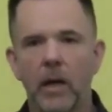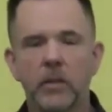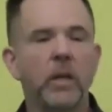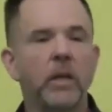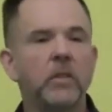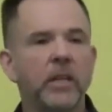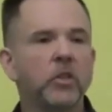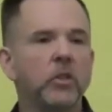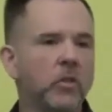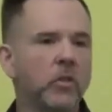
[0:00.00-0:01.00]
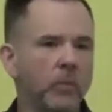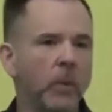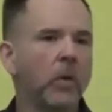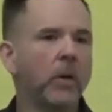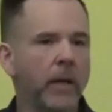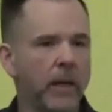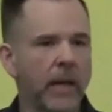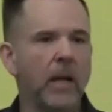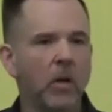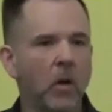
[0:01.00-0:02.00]
addiction to smoking and
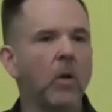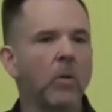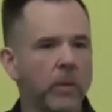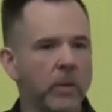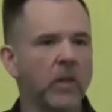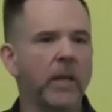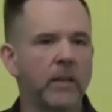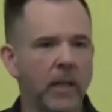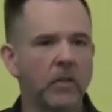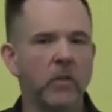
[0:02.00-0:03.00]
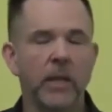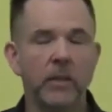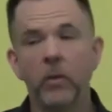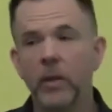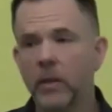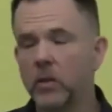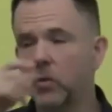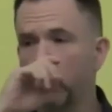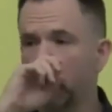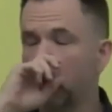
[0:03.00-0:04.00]
alcohol with psychedelics and that sort of thing. This
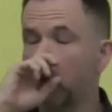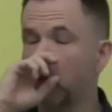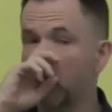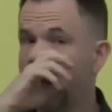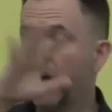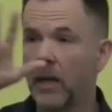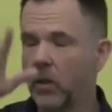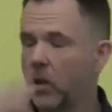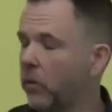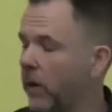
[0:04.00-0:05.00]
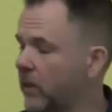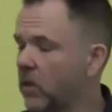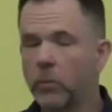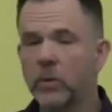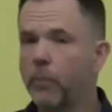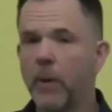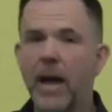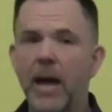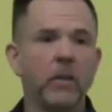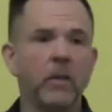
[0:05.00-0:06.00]
is research in the US that was
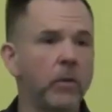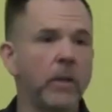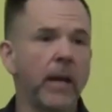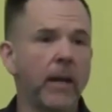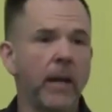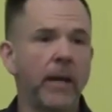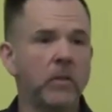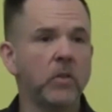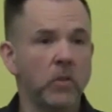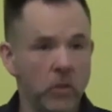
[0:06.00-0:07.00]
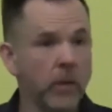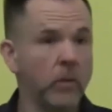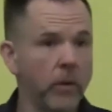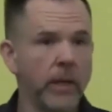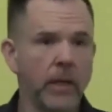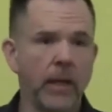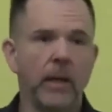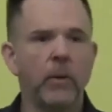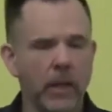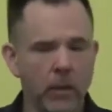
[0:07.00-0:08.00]
banned for decades. And so they're doing it
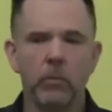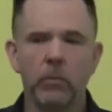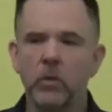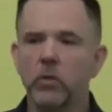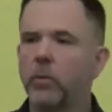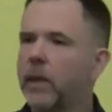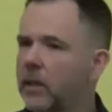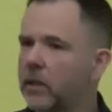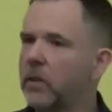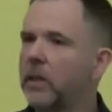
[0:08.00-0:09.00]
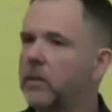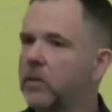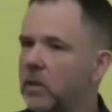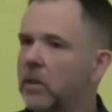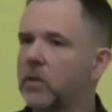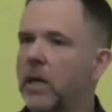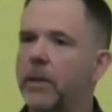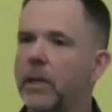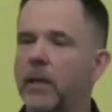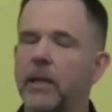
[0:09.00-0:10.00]
again, research with LSD and
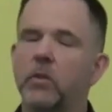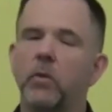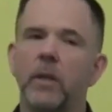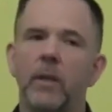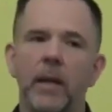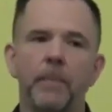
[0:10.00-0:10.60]
psilocybin and that sort of thing.